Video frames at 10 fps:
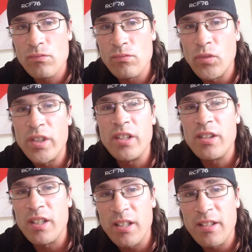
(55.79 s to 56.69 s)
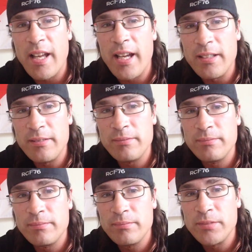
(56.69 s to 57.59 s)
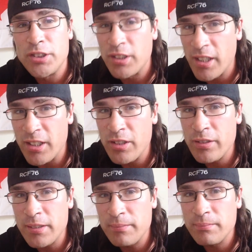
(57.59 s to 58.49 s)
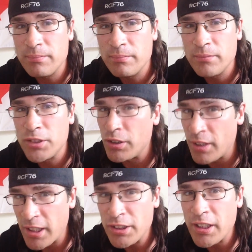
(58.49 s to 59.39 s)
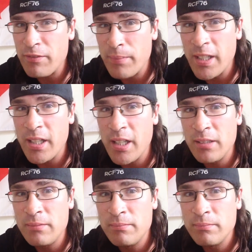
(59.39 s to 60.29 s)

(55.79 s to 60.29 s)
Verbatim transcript: What do you think of that? Should I do it? Should I shave my head,